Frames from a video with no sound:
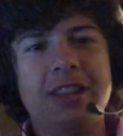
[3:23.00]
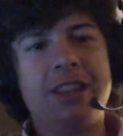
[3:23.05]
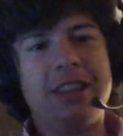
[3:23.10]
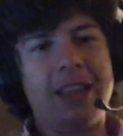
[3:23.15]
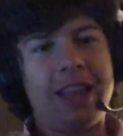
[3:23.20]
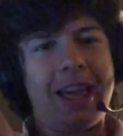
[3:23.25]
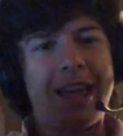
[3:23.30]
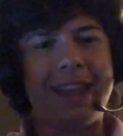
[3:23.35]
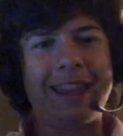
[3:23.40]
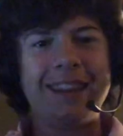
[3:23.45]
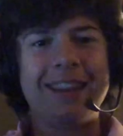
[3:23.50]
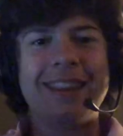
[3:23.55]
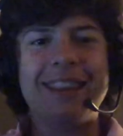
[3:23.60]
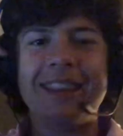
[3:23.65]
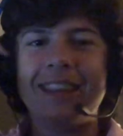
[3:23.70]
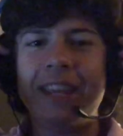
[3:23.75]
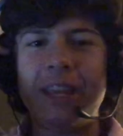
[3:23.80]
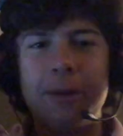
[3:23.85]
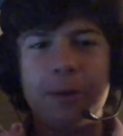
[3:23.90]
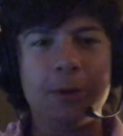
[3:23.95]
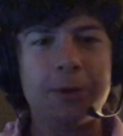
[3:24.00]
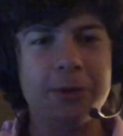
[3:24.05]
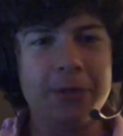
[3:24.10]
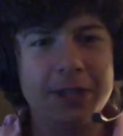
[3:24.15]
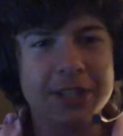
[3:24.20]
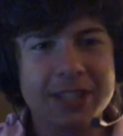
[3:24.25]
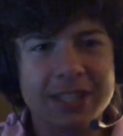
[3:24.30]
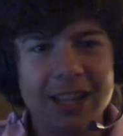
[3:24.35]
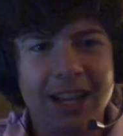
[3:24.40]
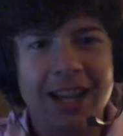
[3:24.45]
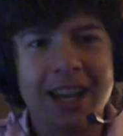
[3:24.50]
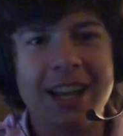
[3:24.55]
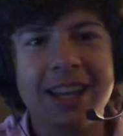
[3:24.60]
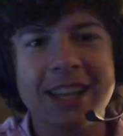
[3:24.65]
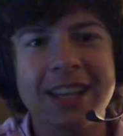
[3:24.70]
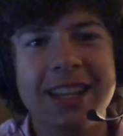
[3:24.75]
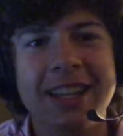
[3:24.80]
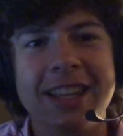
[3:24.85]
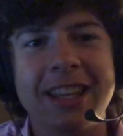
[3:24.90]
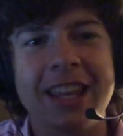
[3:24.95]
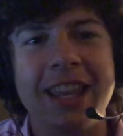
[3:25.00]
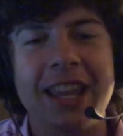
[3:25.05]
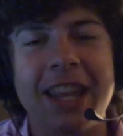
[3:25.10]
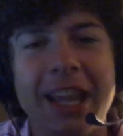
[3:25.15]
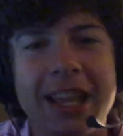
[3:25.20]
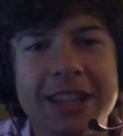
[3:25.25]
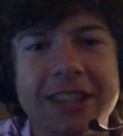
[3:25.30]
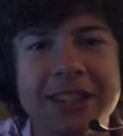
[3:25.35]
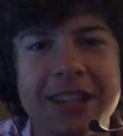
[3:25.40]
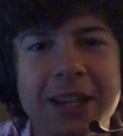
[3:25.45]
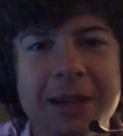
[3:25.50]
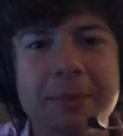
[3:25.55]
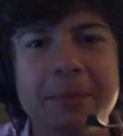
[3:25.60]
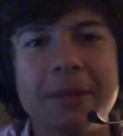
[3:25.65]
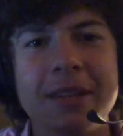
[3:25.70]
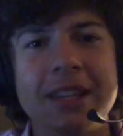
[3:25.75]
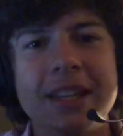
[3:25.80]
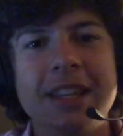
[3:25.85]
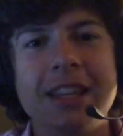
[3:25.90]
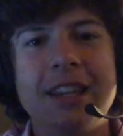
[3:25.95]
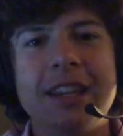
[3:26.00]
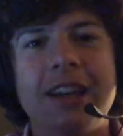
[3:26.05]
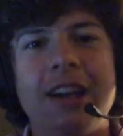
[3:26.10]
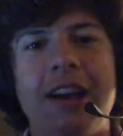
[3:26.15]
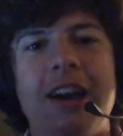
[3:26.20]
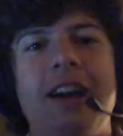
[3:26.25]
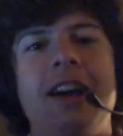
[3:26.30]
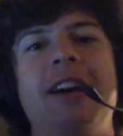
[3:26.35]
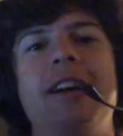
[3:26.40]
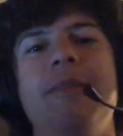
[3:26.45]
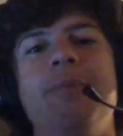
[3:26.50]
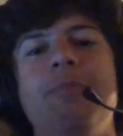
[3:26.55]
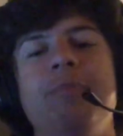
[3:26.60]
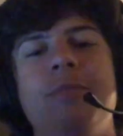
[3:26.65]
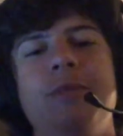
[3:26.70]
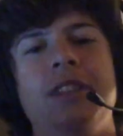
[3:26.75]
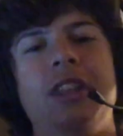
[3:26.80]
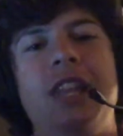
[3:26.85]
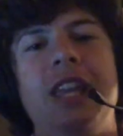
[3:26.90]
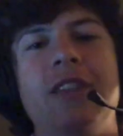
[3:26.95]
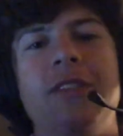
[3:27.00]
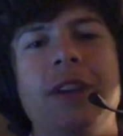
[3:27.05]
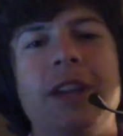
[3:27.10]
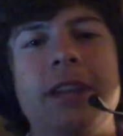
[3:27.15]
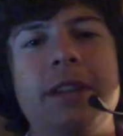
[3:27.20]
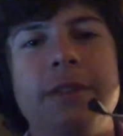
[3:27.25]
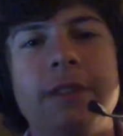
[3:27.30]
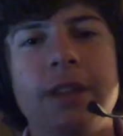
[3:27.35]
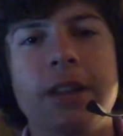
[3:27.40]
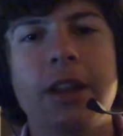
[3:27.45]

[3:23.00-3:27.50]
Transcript: that he would re-sign, and then ends up leaving.